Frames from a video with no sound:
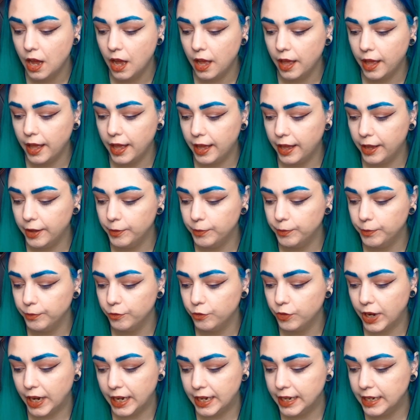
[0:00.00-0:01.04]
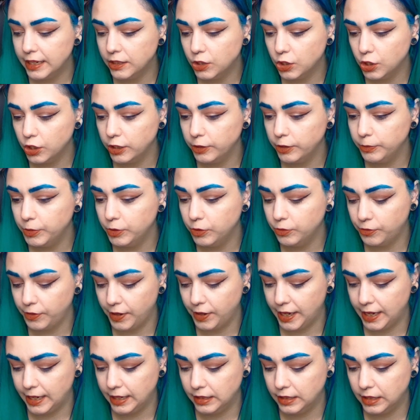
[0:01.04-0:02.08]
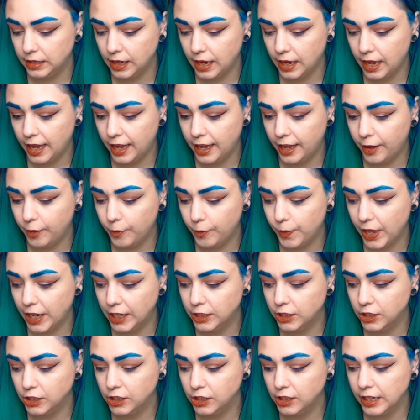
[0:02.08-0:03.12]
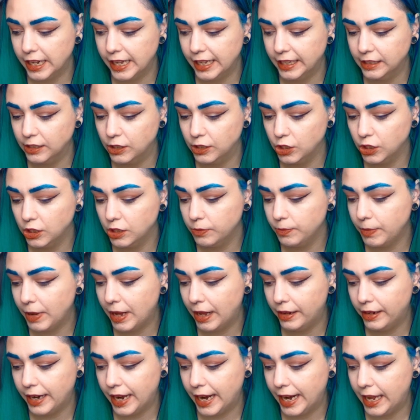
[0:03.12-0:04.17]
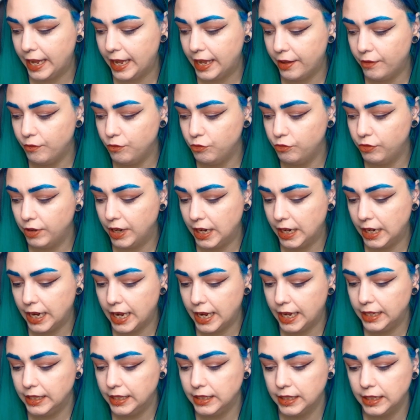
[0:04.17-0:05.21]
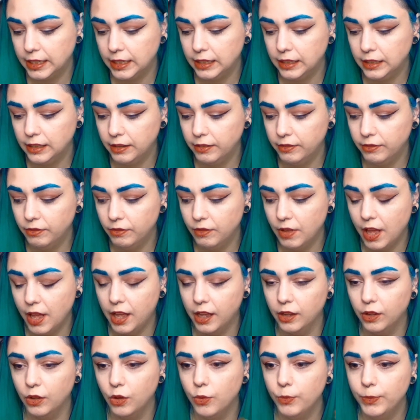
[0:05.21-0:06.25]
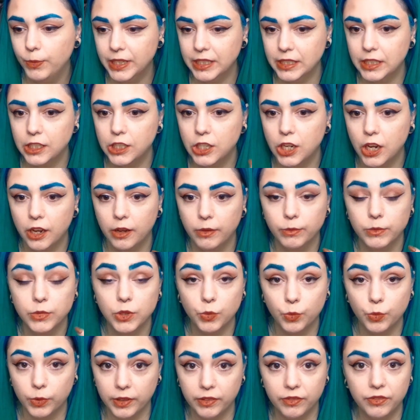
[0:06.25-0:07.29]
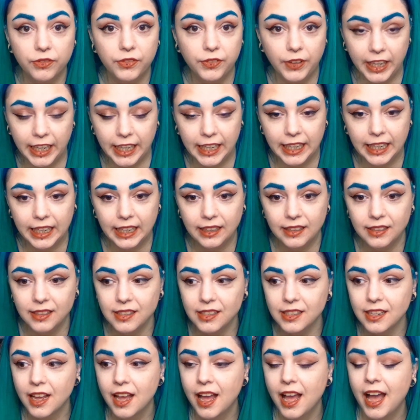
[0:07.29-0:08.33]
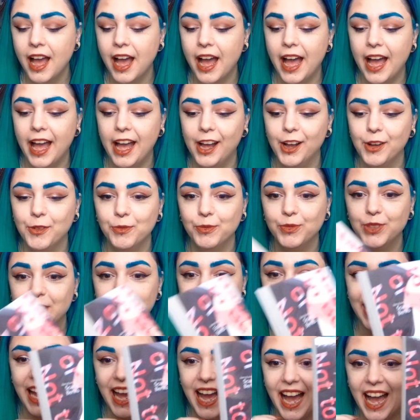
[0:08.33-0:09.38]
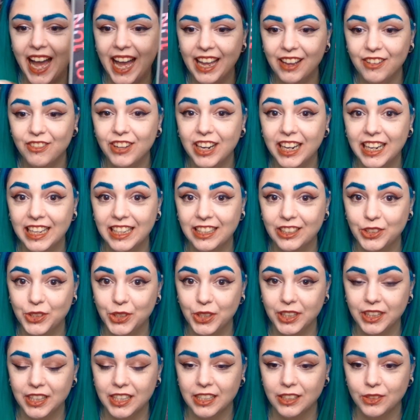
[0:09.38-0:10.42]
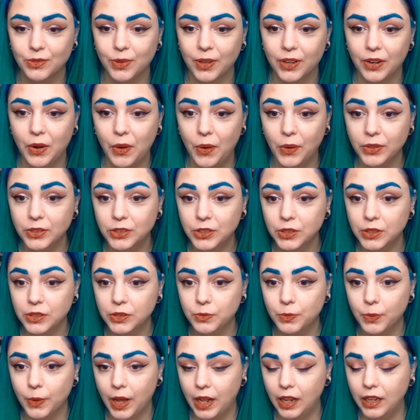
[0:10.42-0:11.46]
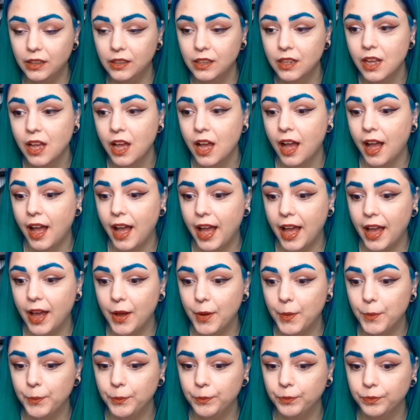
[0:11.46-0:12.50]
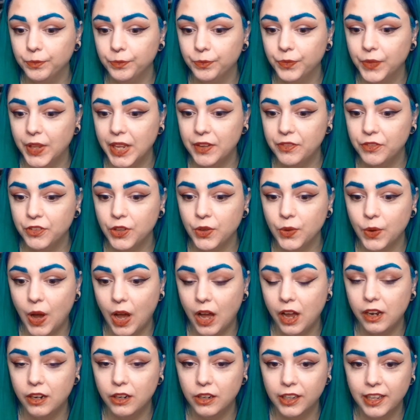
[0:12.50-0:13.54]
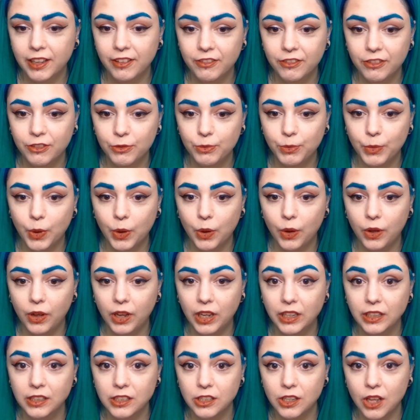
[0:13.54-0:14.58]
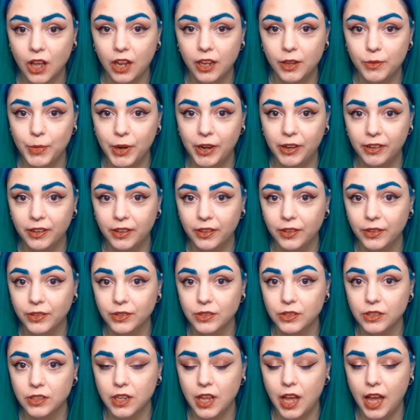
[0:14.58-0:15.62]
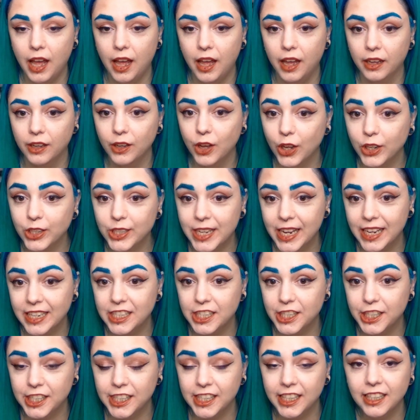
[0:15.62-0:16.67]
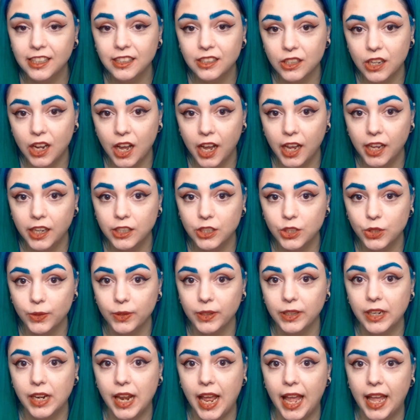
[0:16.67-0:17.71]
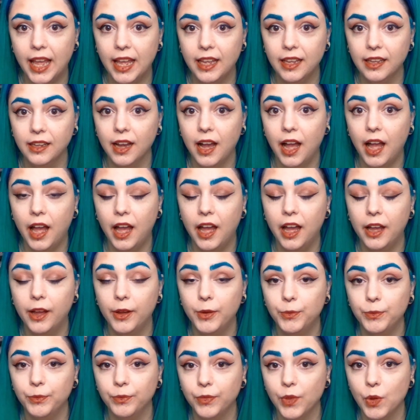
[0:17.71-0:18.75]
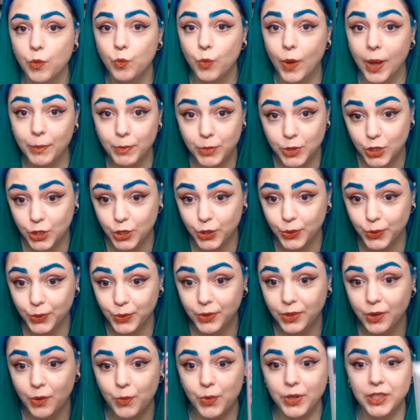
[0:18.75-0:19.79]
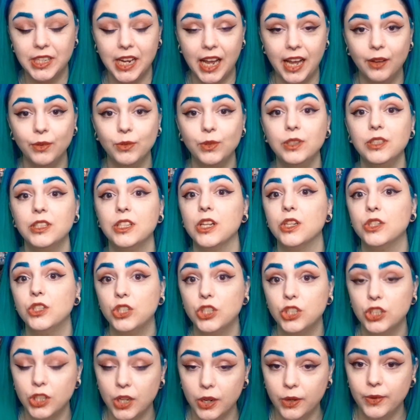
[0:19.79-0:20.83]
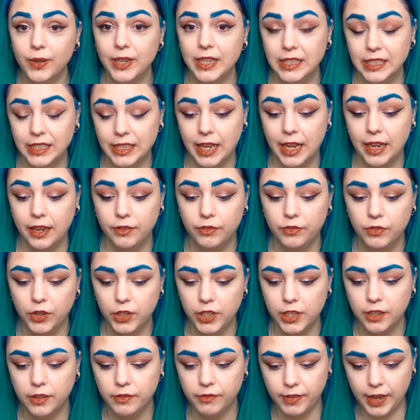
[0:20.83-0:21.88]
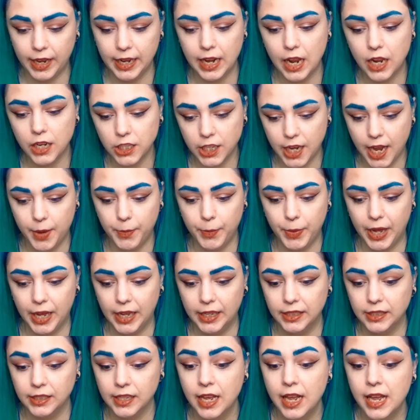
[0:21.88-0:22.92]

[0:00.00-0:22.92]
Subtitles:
really enjoyable read, and it's just about like realizing and coming to terms with feelings. So yeah, I really enjoyed this one. Also as well, if you are looking for more Scarlet Berrico's content, she has started doing a webtoon, which I was so excited for. You can find it on Tapas,